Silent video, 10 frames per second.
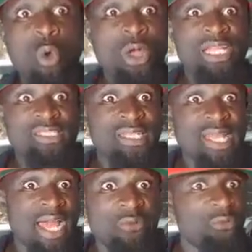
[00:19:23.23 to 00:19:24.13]
Who is
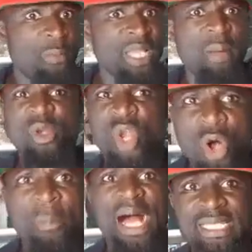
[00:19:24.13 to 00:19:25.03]
hearing from
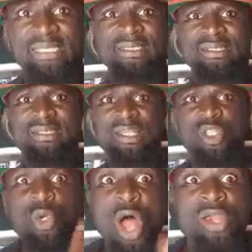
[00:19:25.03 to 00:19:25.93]
them? Nobody.
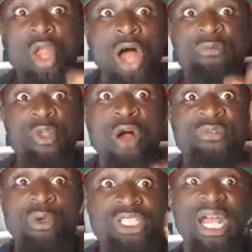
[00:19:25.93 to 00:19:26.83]
You don't know if
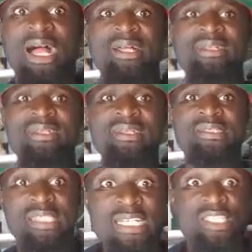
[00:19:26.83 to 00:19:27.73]
your future.
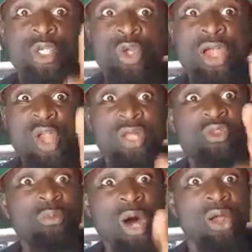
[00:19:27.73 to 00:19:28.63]
Since you don't
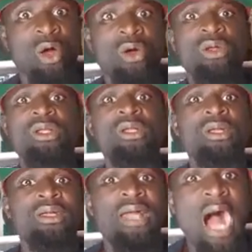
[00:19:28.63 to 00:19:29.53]
know tomorrow,
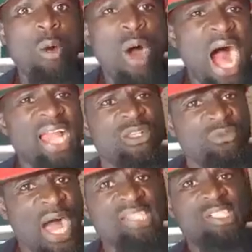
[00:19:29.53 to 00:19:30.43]
I will
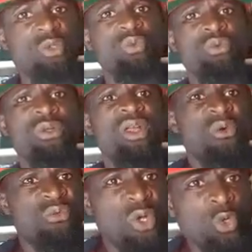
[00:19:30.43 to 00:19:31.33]
advise you
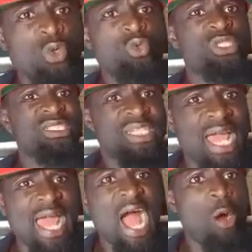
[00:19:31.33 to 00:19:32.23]
for you to
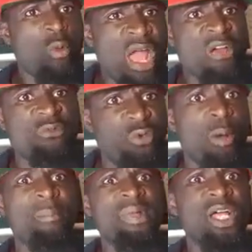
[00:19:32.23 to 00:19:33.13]
stay away
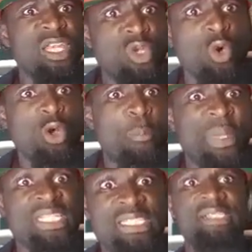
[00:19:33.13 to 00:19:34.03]
from
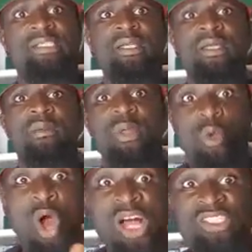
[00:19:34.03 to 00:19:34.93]
nude pictures,
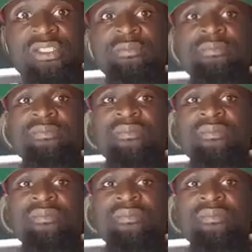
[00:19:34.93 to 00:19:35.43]
because